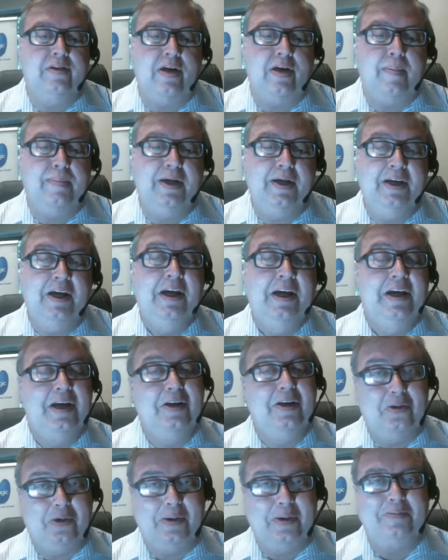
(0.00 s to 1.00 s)
Topic,
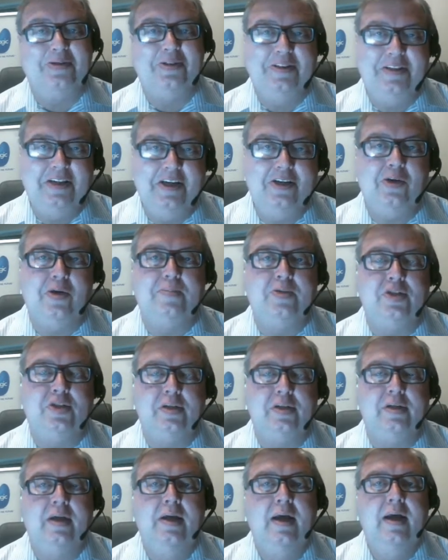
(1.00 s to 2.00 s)
Encryption,
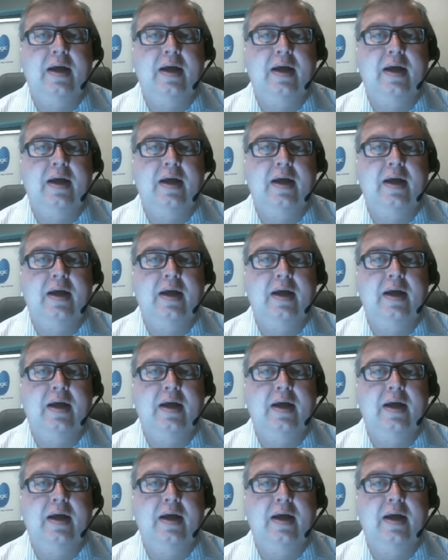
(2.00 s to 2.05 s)
Decryption.